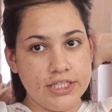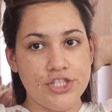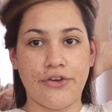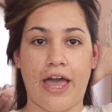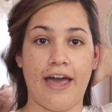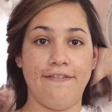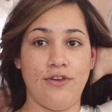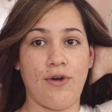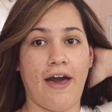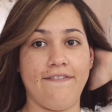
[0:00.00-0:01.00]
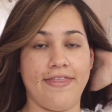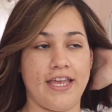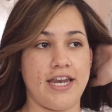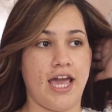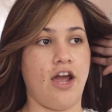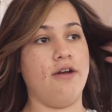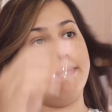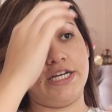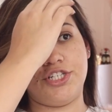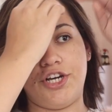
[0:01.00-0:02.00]
So yeah, if you have thin hair,
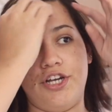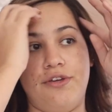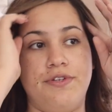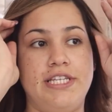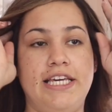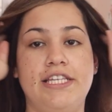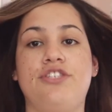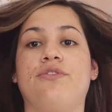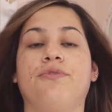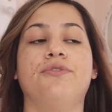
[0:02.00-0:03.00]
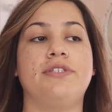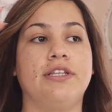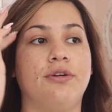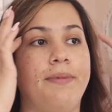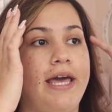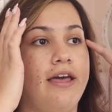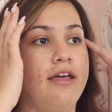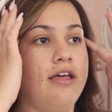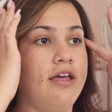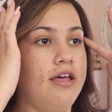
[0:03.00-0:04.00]
make sure you tease your roots a little bit.
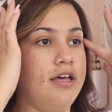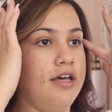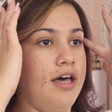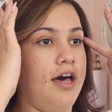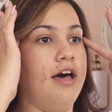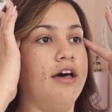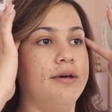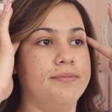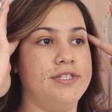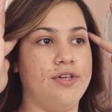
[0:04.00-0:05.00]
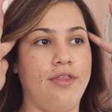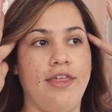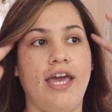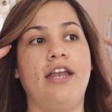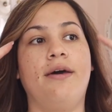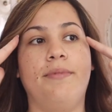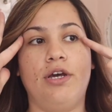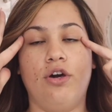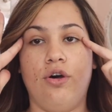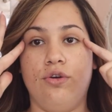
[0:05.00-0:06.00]
So then I'm
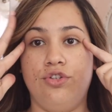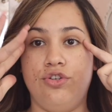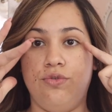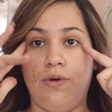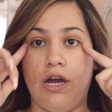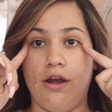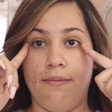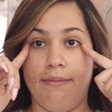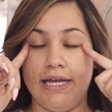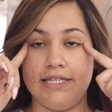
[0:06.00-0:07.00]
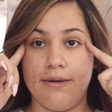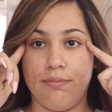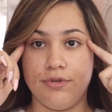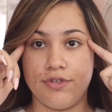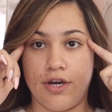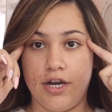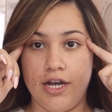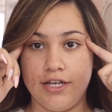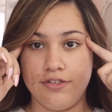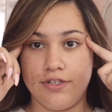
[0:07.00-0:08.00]
gonna go to where my temples are,
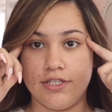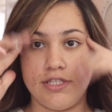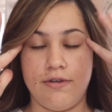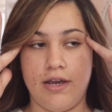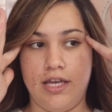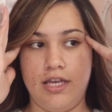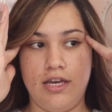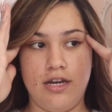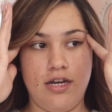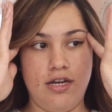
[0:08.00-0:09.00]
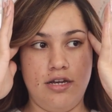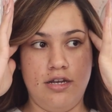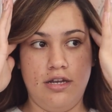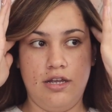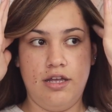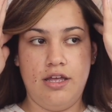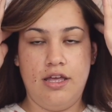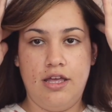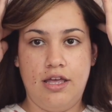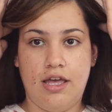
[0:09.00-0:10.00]
as you can see right here,
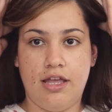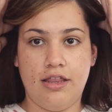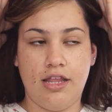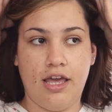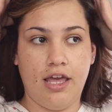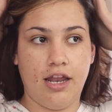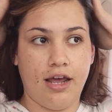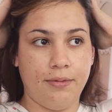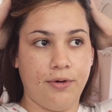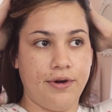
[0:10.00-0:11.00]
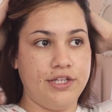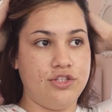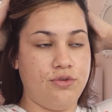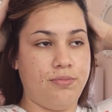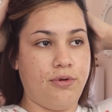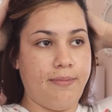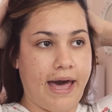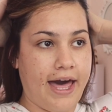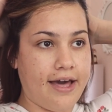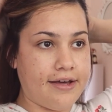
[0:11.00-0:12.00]
and then I'm going to pull
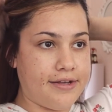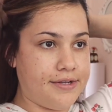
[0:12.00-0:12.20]
back.